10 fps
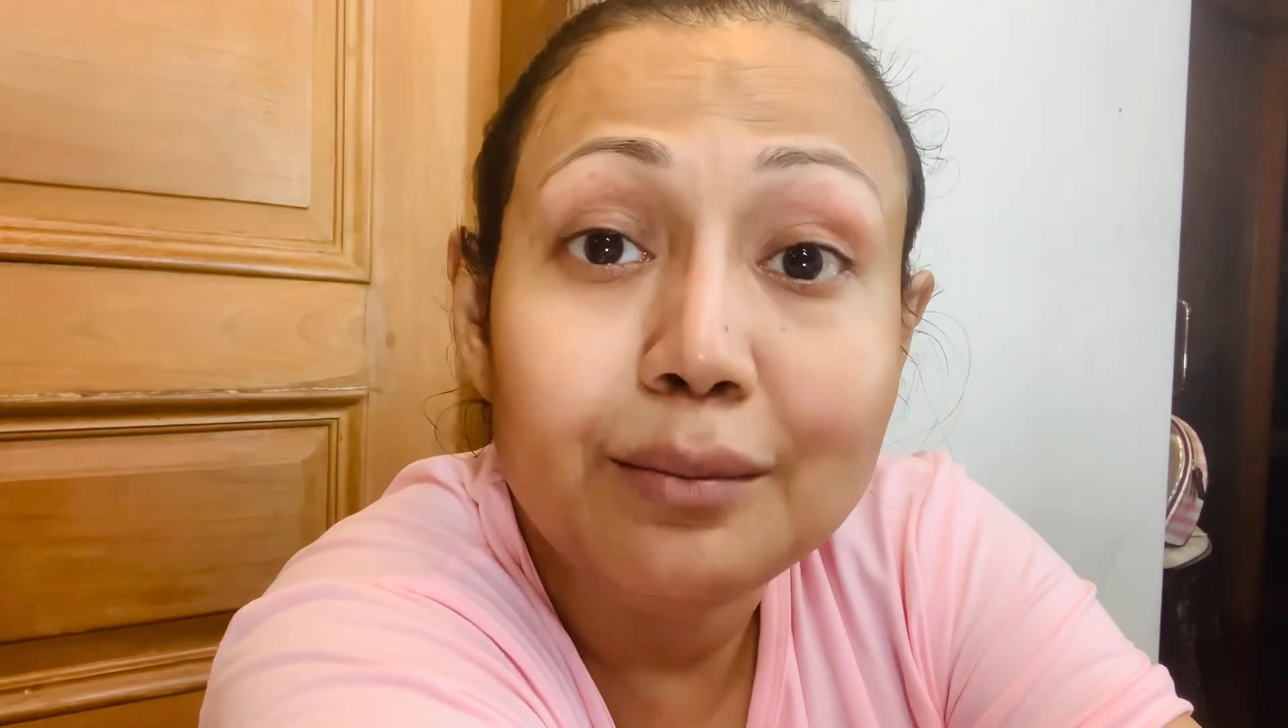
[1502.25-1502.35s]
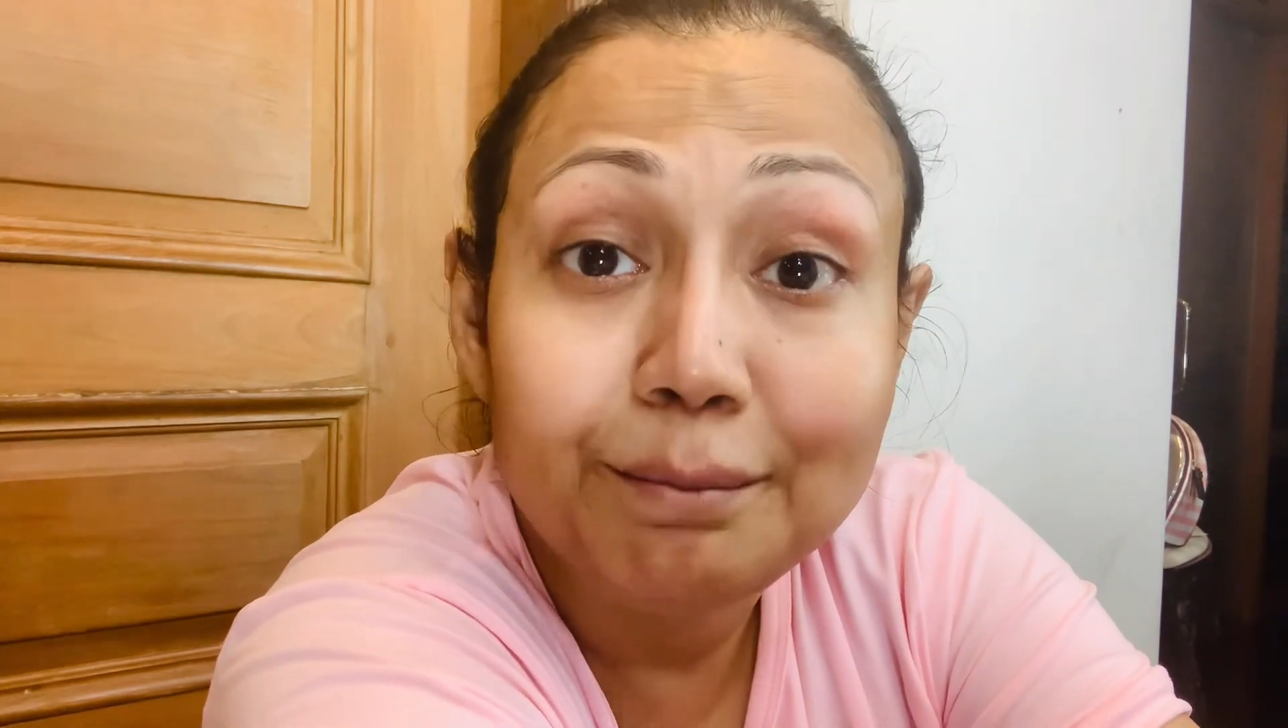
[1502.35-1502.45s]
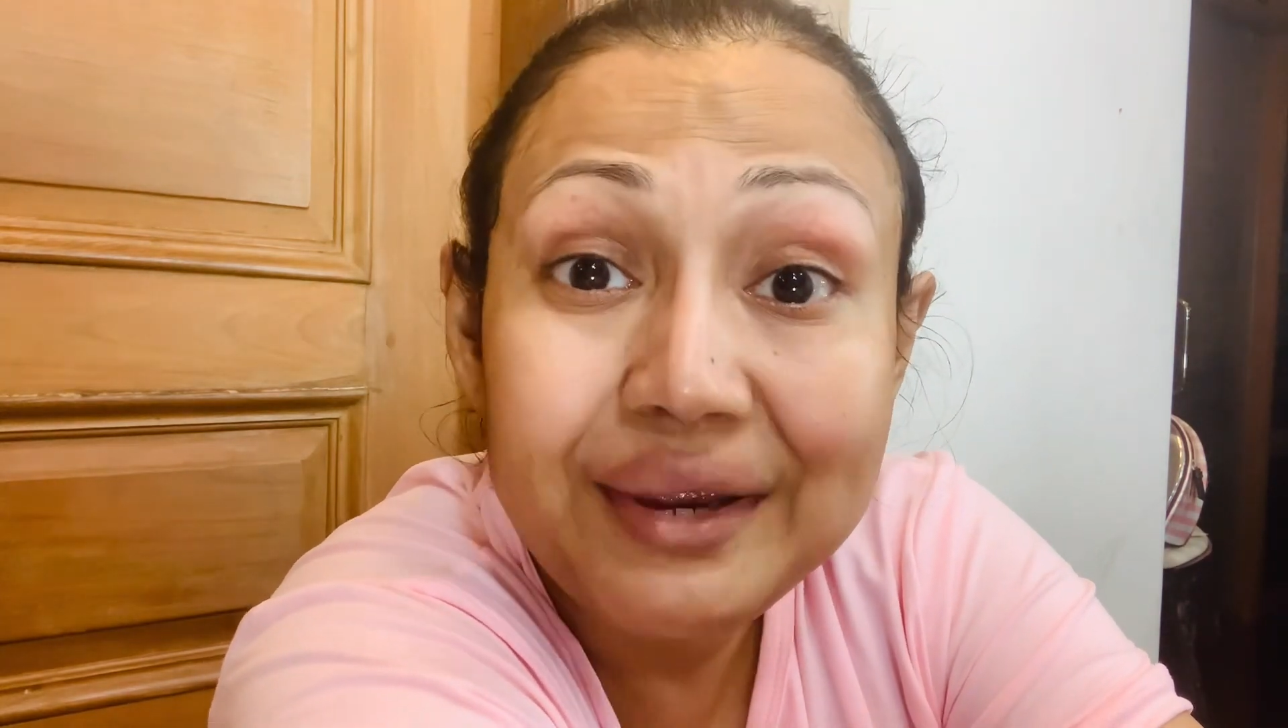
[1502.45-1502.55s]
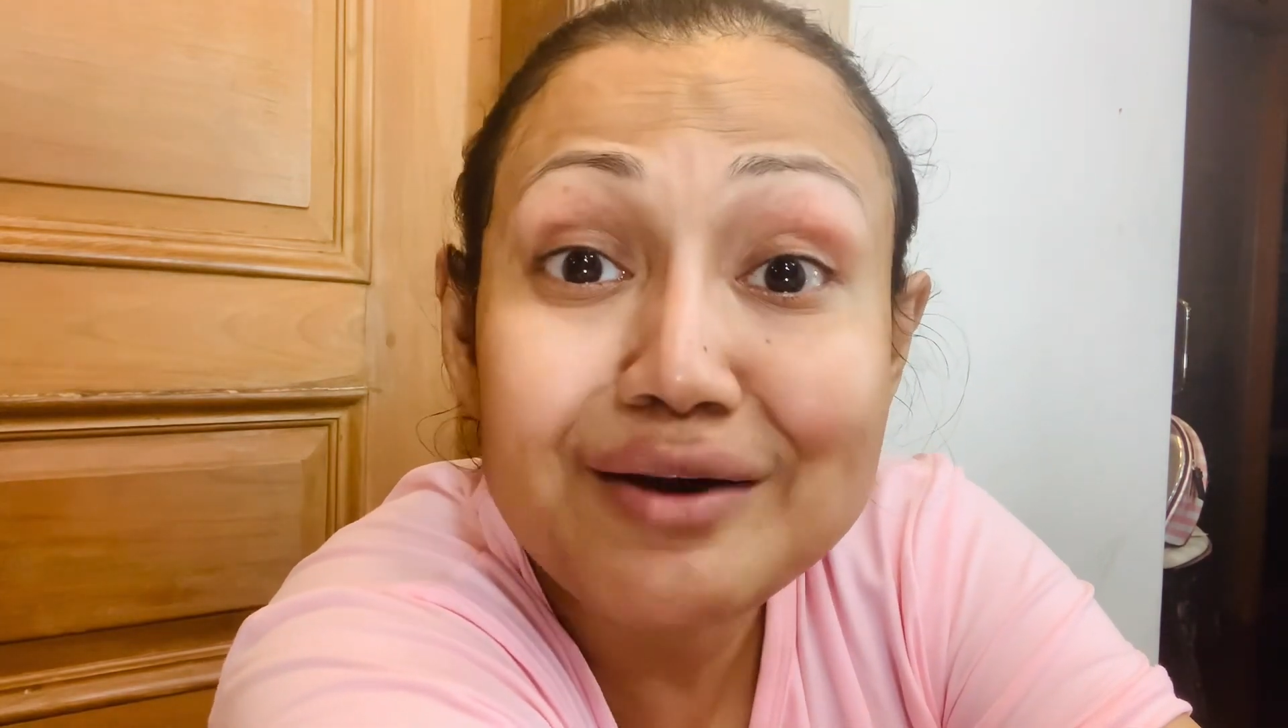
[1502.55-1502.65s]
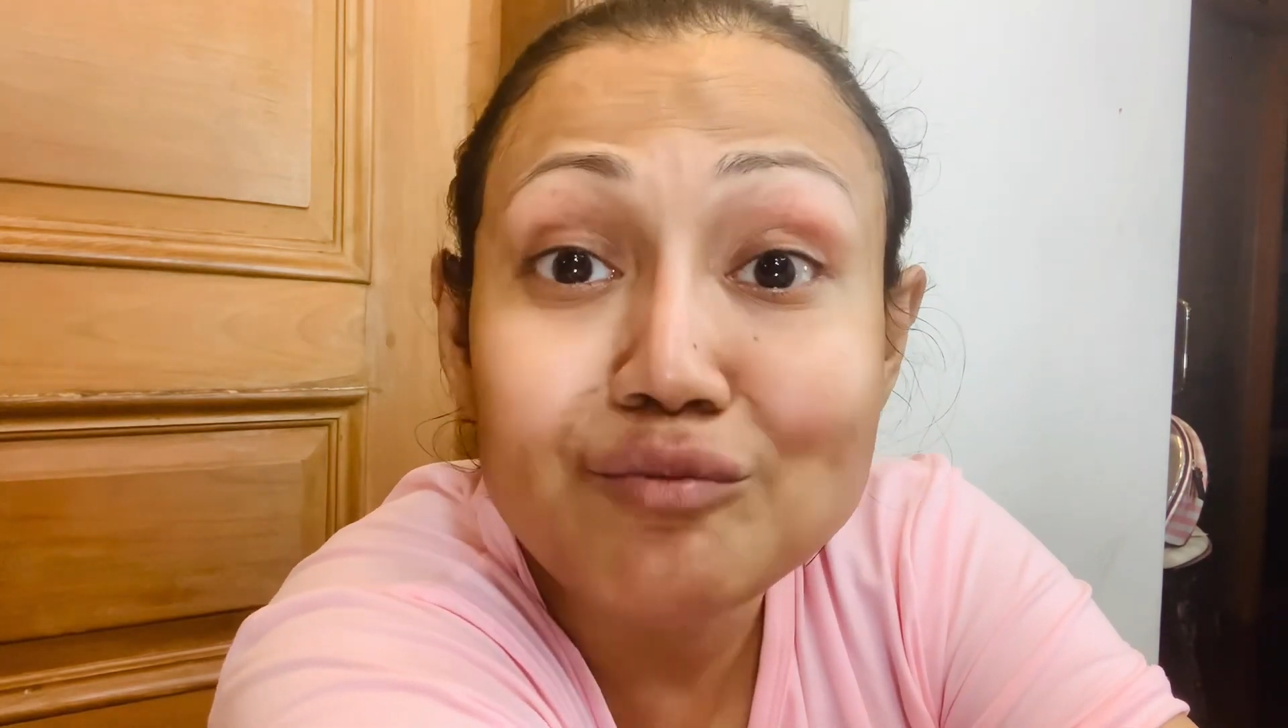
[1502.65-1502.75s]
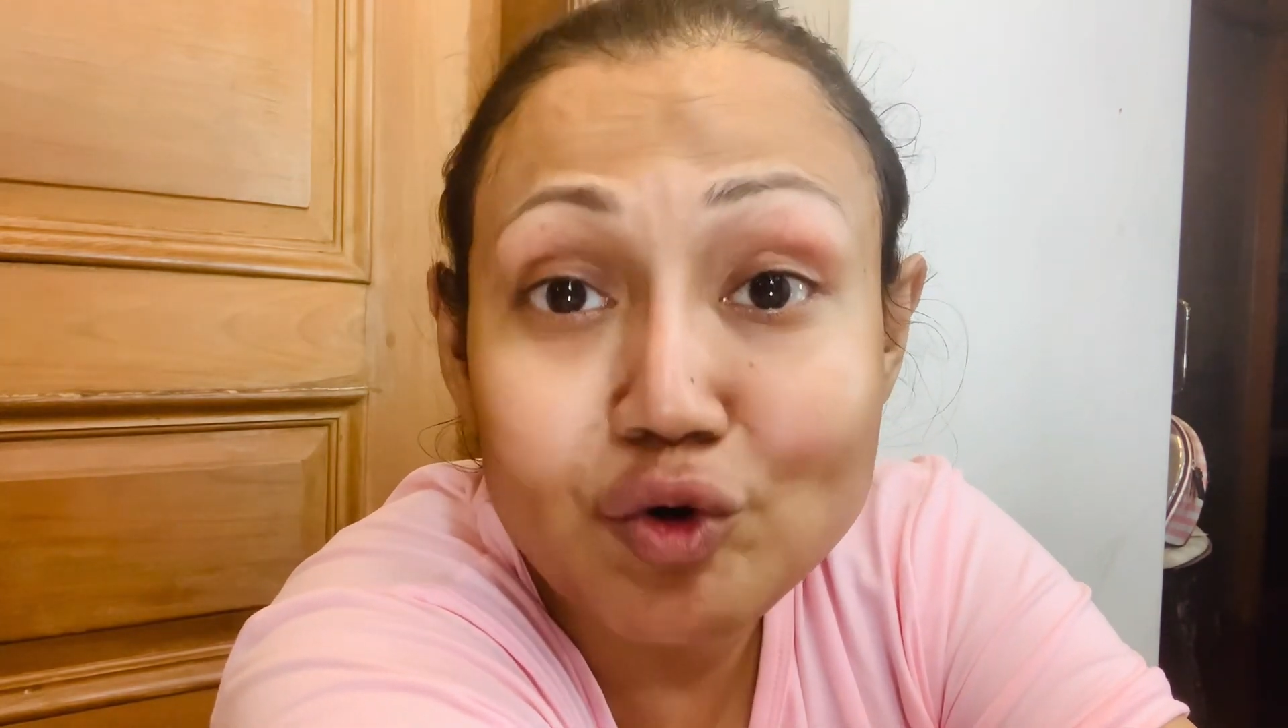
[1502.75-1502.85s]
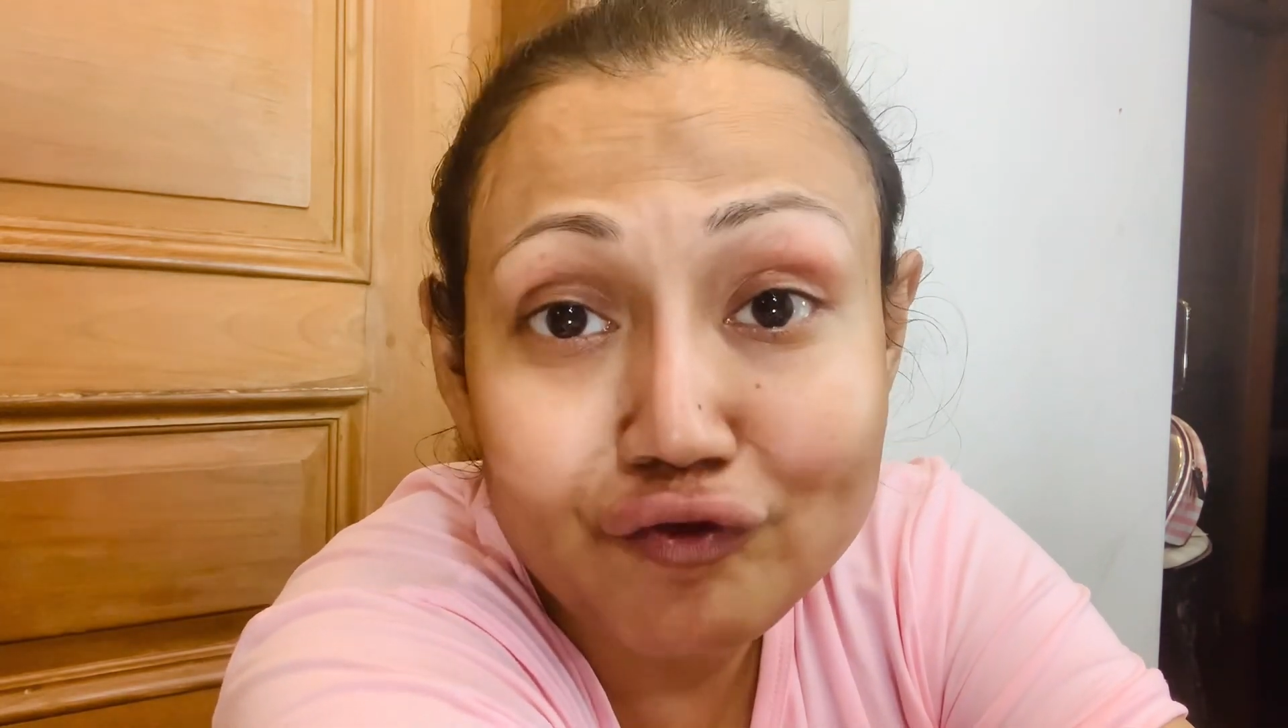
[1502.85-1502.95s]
make more